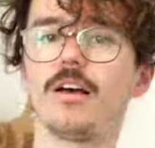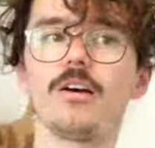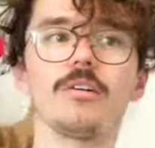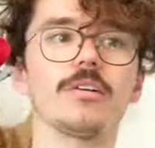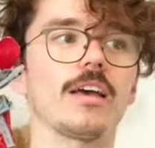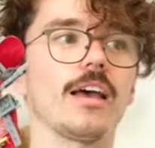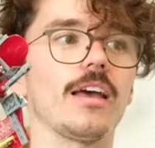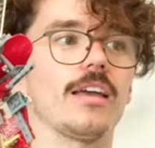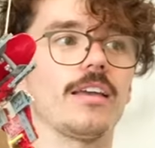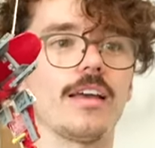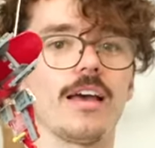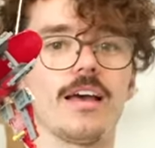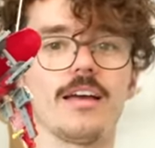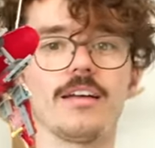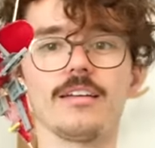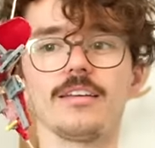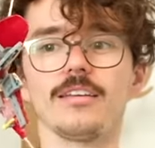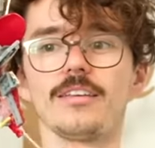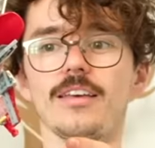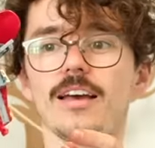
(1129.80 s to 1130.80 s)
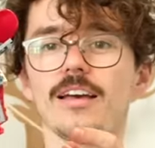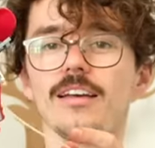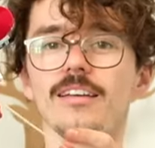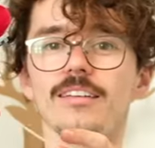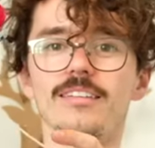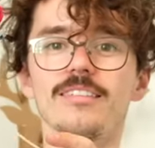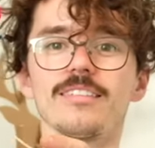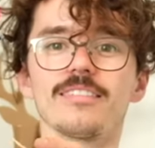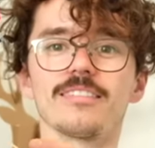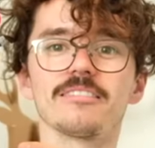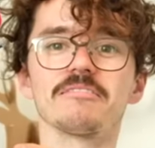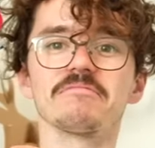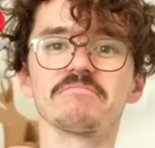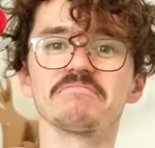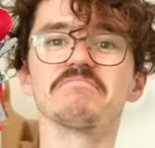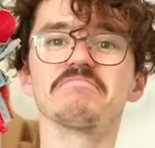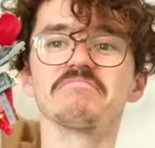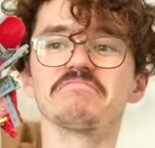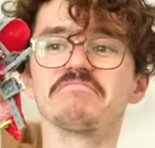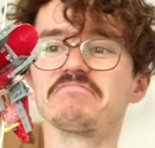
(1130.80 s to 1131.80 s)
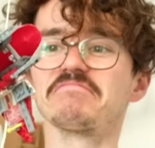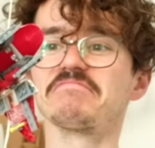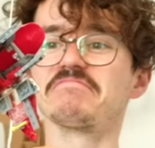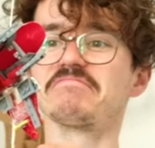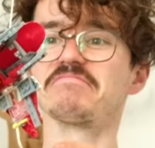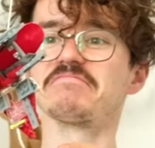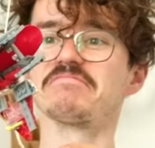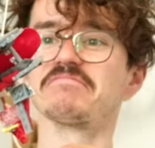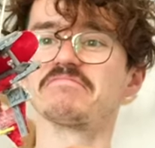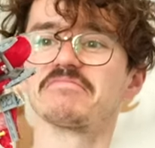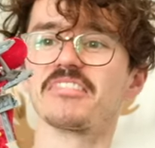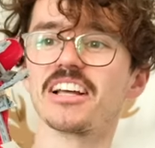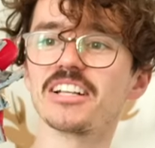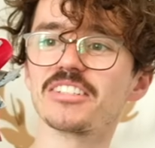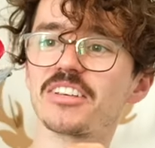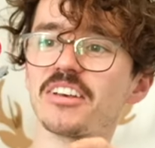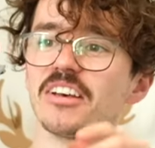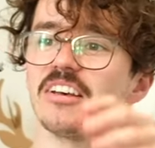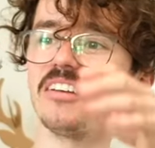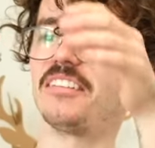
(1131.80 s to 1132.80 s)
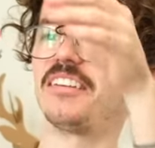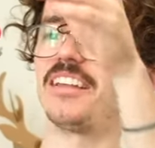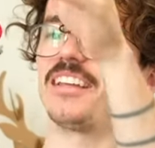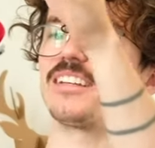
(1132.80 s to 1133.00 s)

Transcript: Okay, yeah, yeah. That's good.